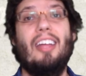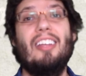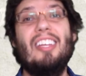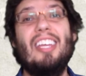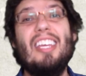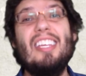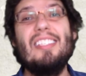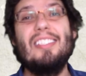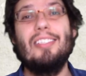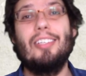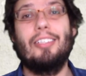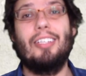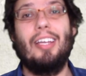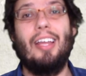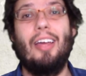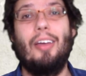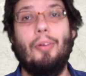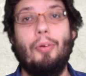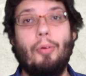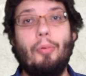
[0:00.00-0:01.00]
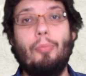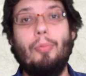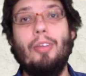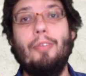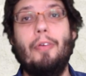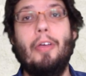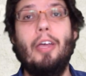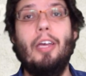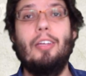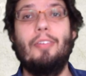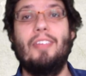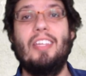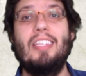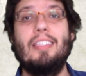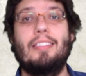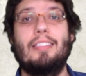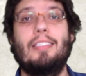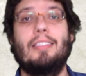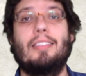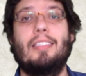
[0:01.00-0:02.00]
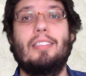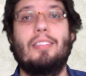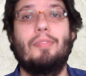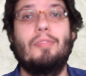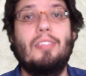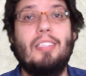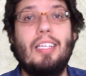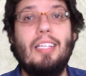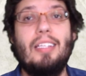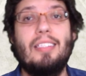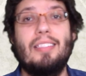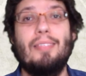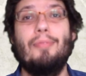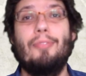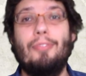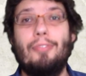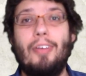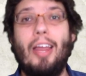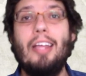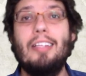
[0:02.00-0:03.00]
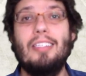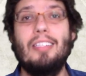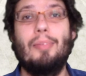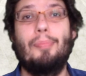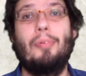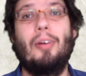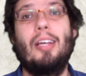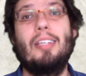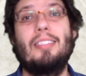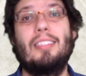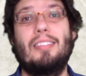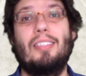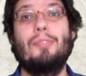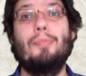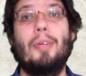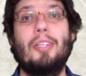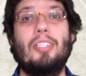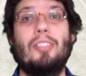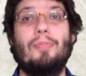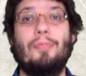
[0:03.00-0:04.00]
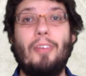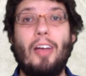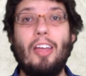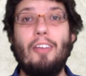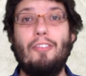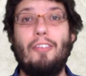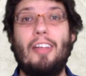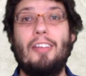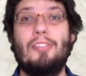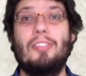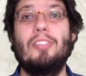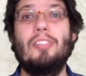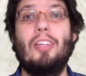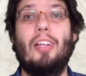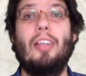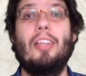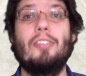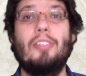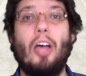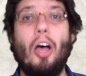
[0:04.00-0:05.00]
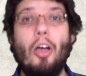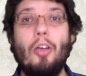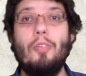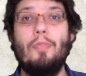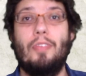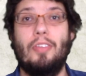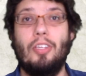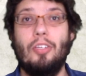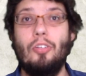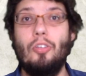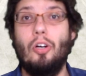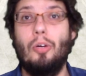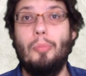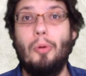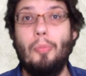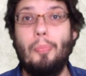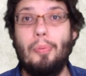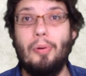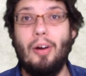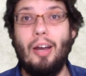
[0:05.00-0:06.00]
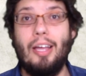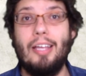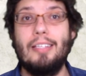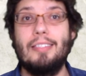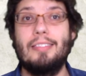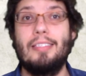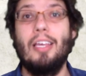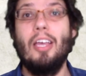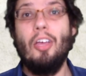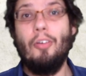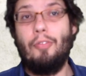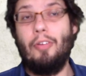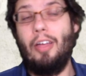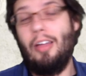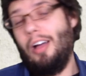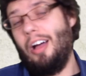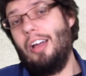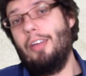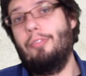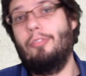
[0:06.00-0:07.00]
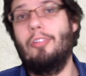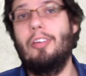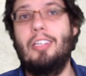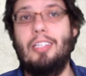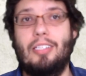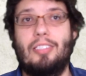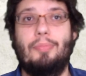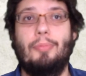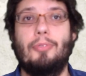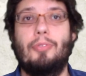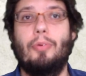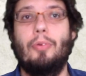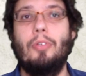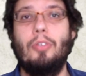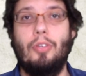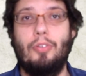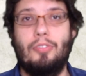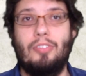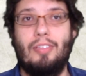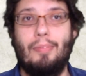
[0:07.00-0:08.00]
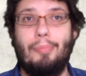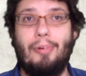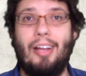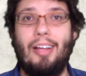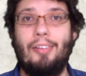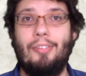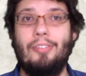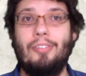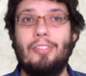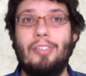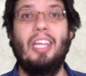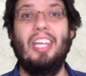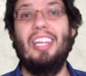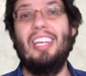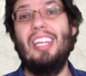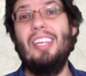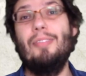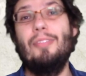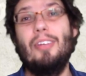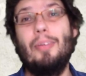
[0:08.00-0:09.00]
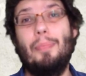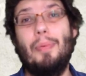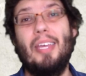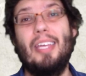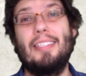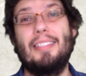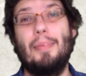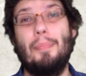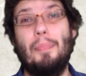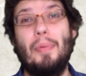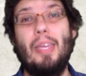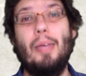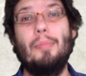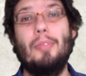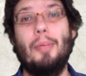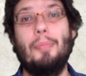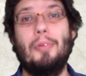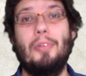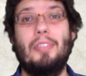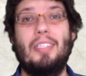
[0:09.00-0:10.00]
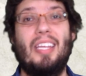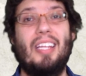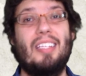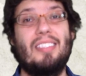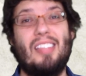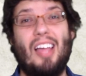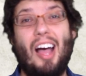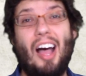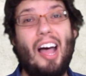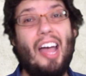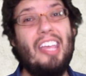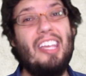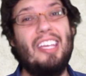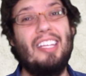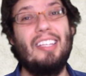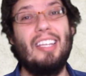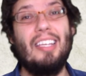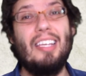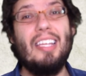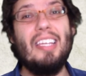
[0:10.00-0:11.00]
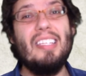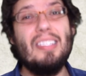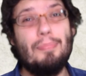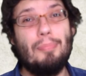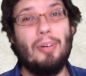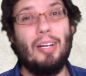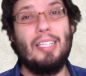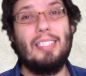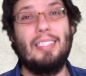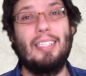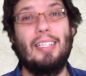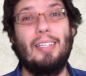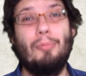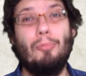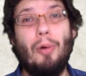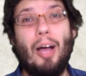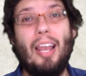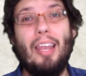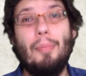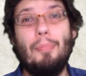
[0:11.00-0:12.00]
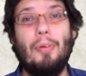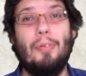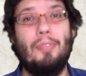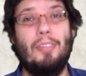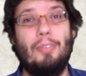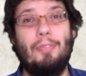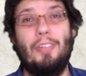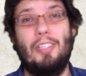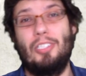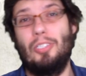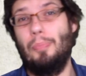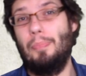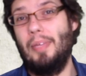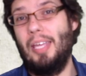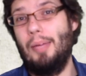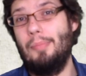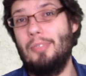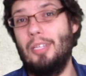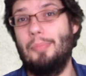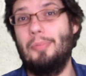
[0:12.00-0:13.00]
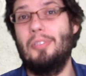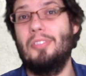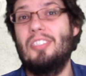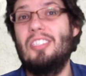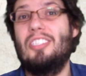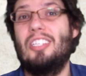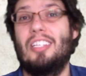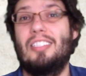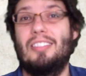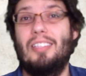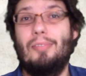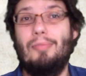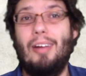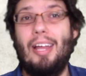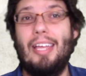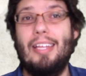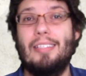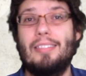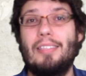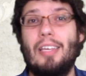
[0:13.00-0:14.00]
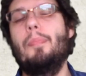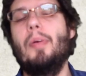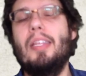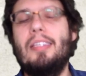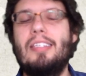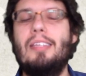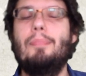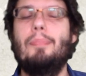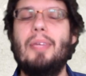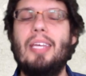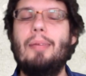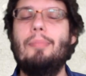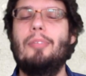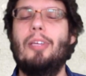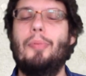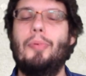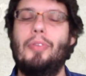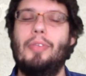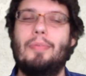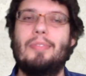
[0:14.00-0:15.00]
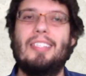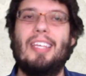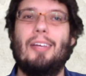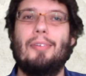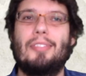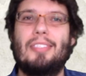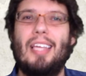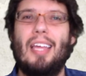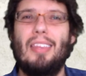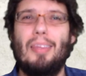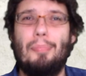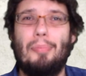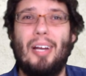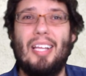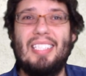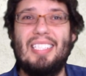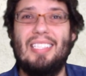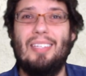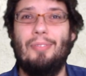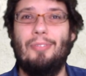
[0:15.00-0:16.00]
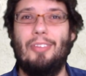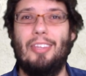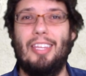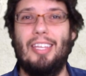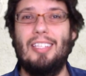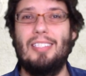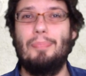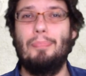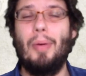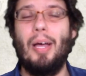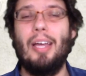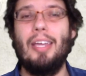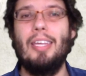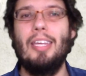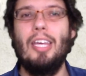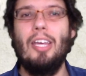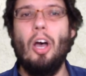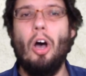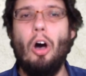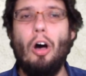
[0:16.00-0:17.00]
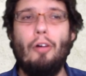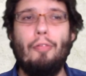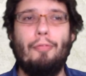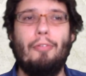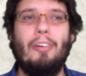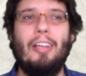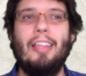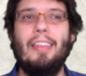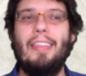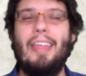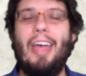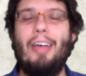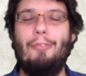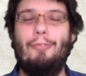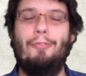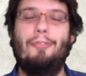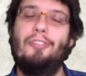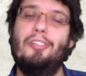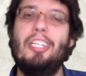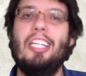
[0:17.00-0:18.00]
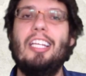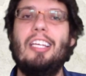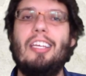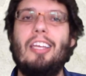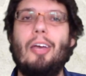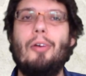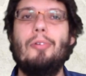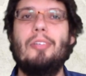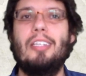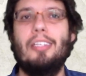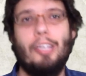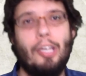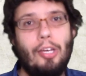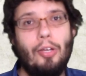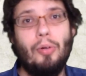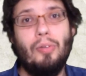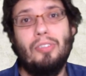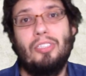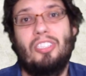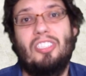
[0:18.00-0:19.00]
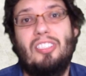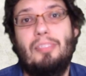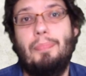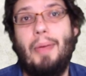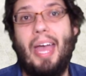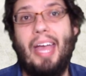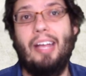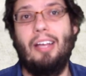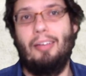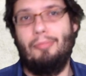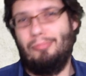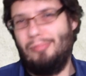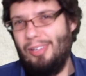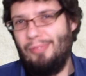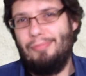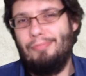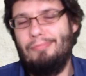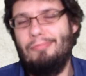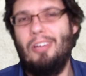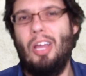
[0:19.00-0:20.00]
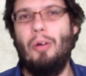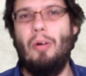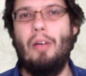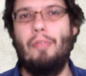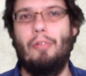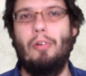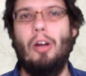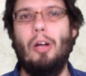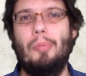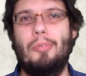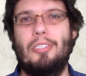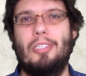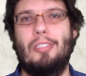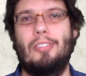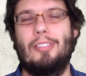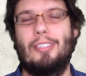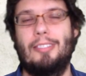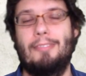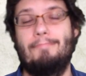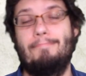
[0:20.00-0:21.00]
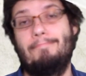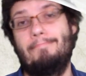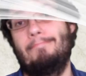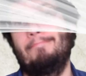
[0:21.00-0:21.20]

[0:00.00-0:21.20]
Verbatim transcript: And he's not alone. We've heard of instances of dealers inflating the prices as much as $5,000 over the normal price for i3 customers who are new to the brand. It even appears that BMW dealers are hiking the lease pricing well above the official BMW suggested rates. But did BMW themselves set the precedent for this by offering their fully loaded launch spec with no other options?